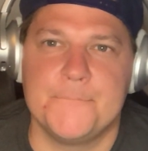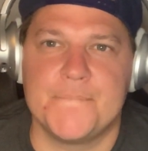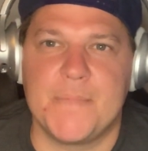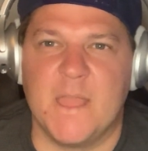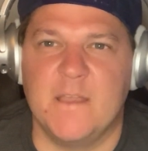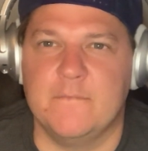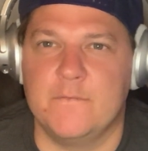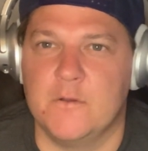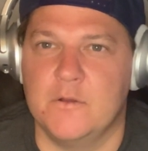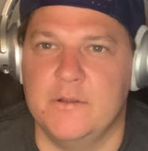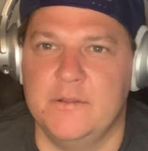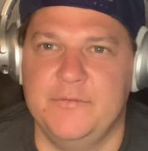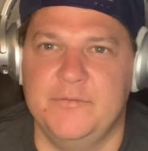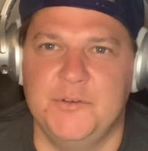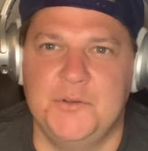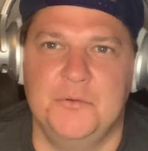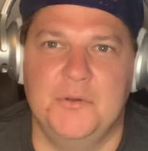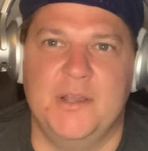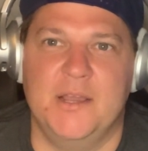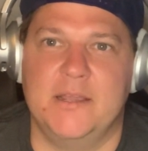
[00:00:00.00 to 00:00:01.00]
even
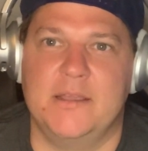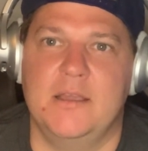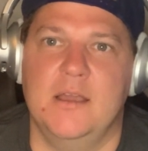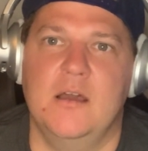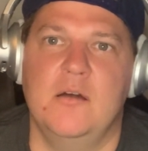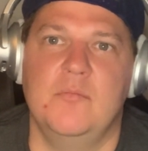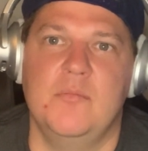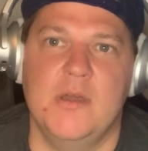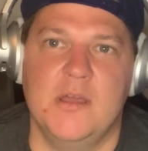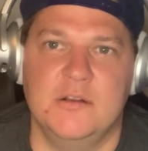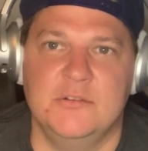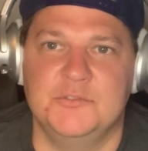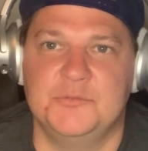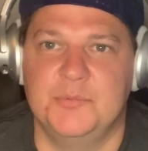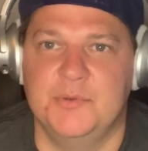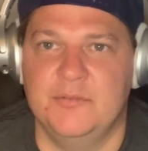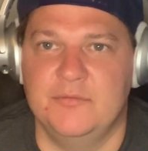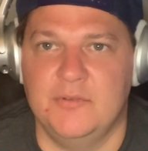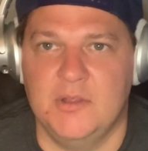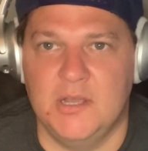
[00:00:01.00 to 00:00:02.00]
doing account
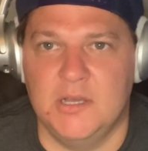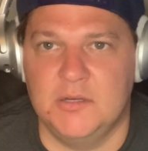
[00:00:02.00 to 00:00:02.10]
management